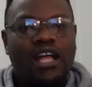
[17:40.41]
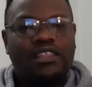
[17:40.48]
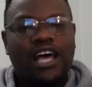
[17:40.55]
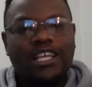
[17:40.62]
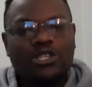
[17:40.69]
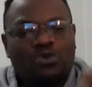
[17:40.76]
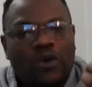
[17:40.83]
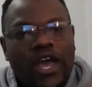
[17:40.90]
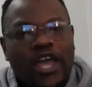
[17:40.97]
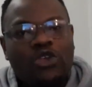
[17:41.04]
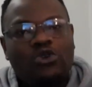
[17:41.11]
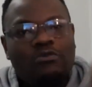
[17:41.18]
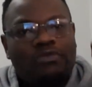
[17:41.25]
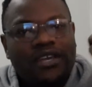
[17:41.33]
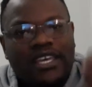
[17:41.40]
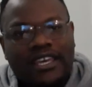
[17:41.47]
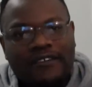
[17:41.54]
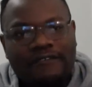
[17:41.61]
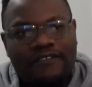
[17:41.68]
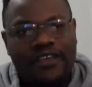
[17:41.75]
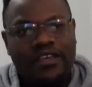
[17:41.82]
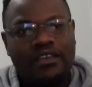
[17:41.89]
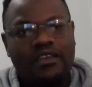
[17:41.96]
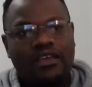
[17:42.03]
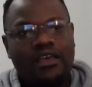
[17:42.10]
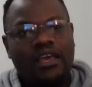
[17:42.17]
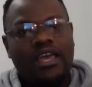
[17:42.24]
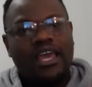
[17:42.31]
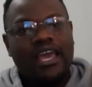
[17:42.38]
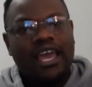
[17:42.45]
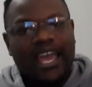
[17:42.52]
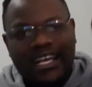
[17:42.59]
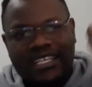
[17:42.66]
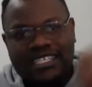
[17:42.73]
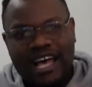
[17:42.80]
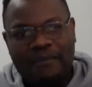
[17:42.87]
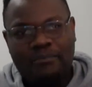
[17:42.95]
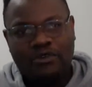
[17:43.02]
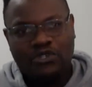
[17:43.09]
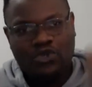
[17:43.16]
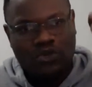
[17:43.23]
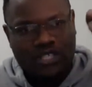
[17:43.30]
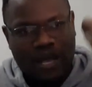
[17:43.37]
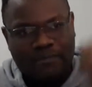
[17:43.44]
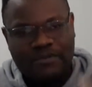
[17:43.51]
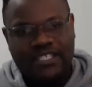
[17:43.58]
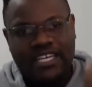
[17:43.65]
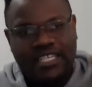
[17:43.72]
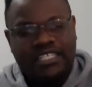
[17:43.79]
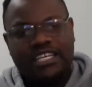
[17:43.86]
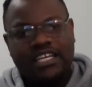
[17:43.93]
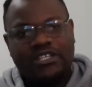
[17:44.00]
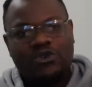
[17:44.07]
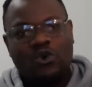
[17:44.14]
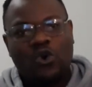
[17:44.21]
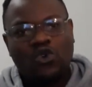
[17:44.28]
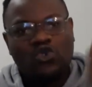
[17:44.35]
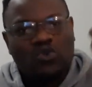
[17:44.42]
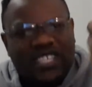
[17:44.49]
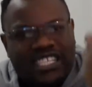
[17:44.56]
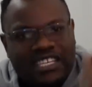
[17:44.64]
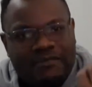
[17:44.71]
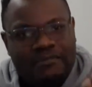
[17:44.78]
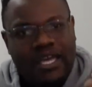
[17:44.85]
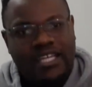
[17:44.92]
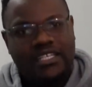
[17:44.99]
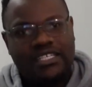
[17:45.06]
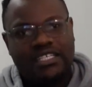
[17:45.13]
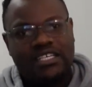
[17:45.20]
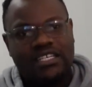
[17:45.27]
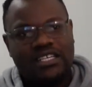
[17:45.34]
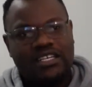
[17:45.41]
That's where you'll be giving examples to substantiate or to cement